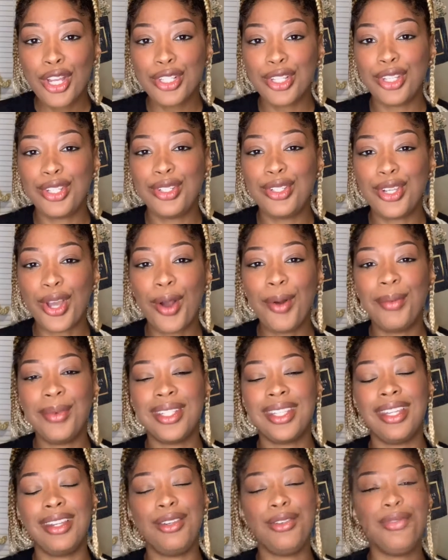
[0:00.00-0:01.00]
so you don't miss
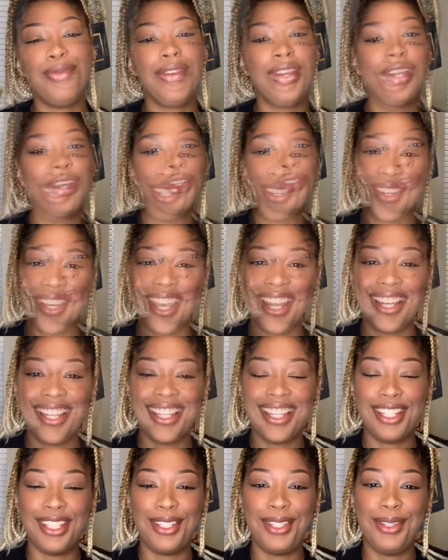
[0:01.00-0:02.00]
any new videos. Go ahead and
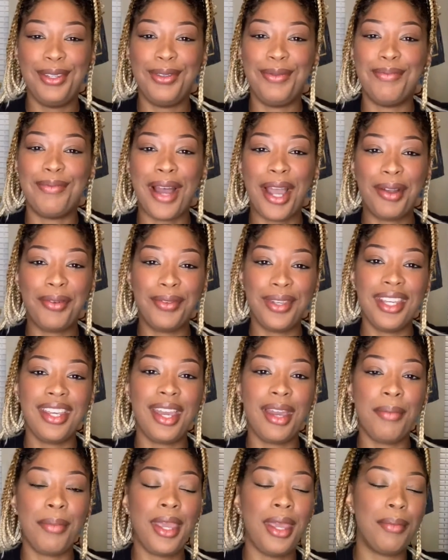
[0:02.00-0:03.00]
get into my
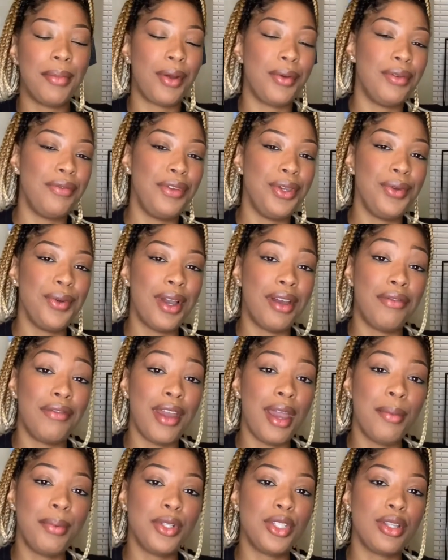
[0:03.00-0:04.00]
recap and my review of
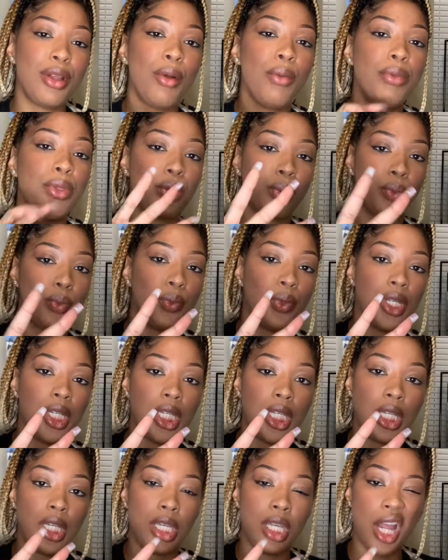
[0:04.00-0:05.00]
Episode
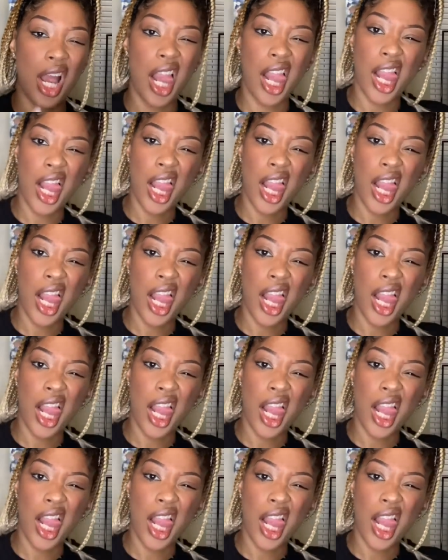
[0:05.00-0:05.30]
3.